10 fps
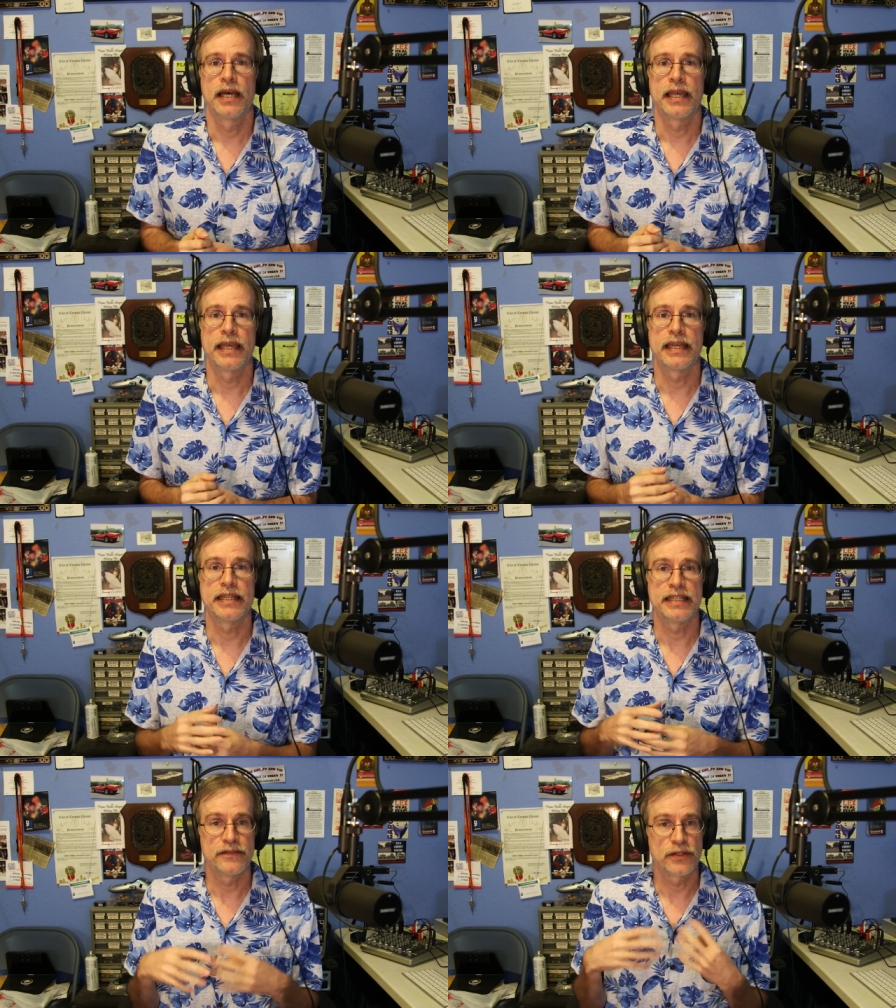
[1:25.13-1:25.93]
and
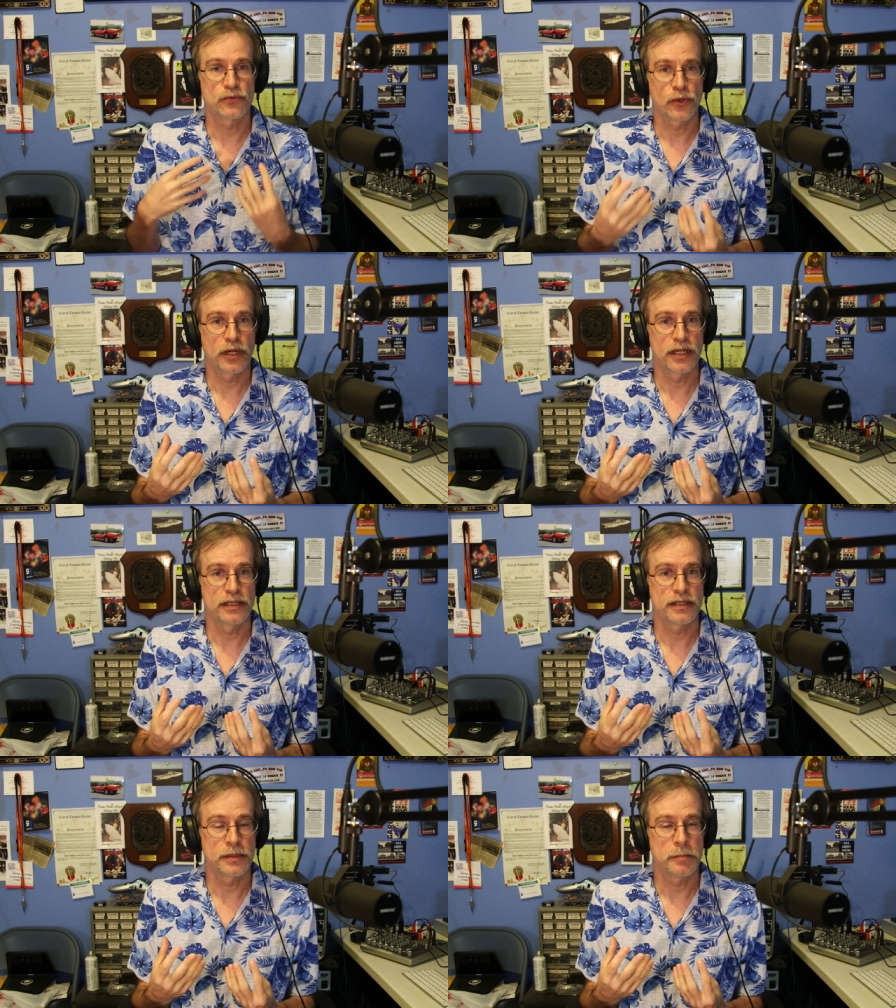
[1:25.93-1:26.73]
even
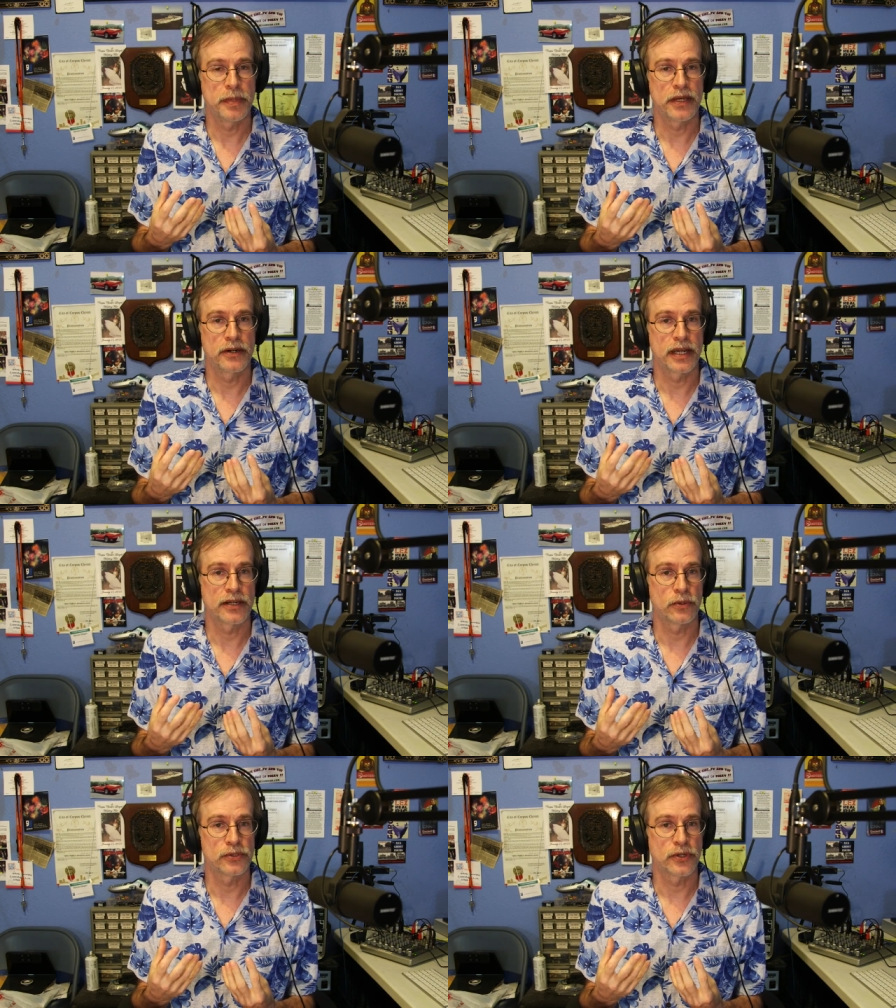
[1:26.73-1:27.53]
run better on
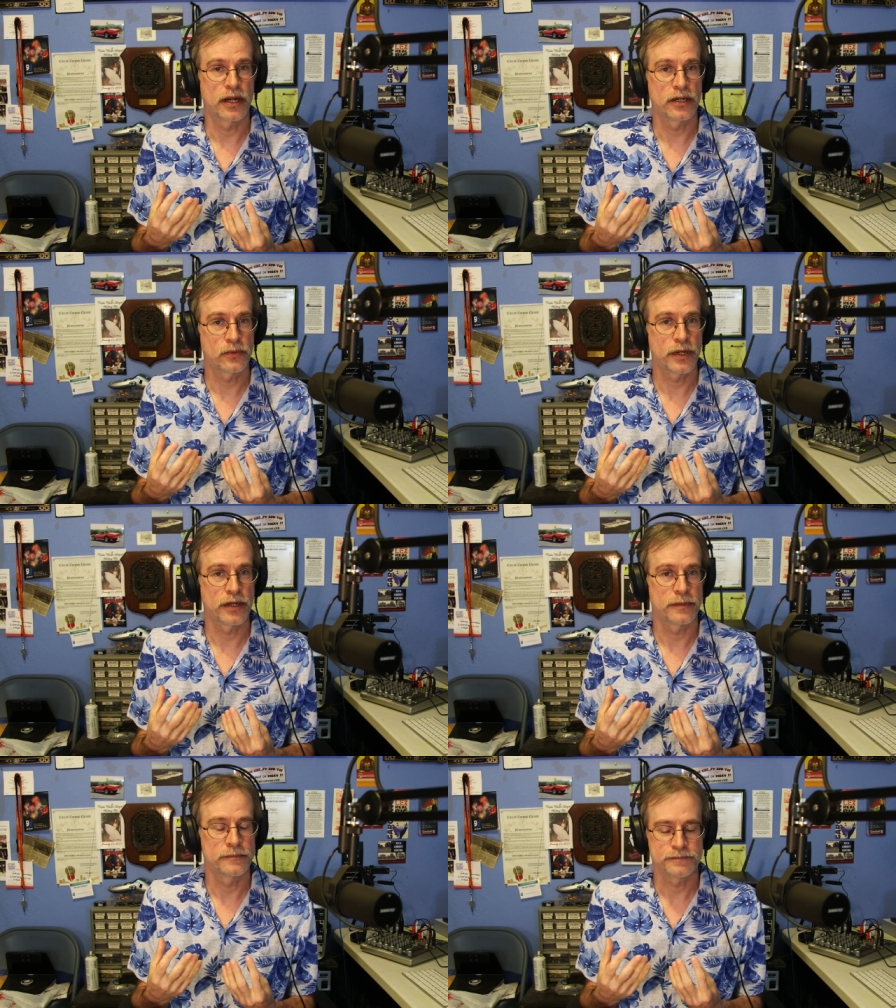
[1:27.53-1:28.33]
older
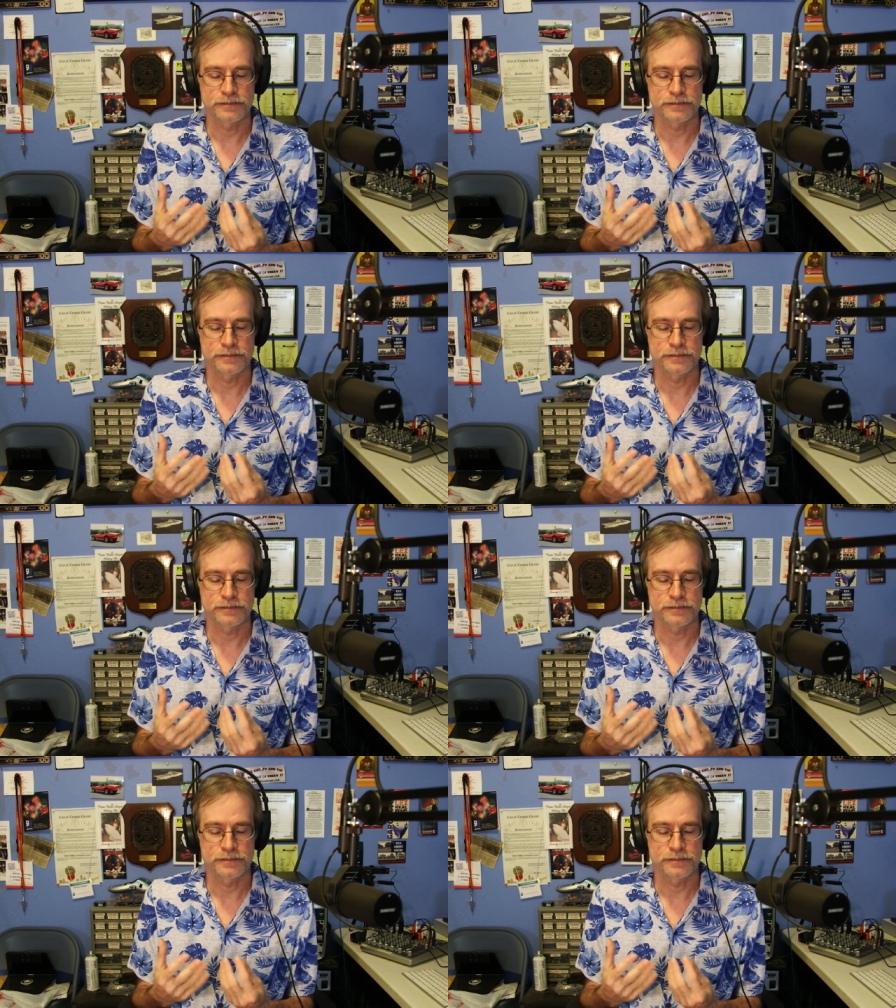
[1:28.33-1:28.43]
hardware.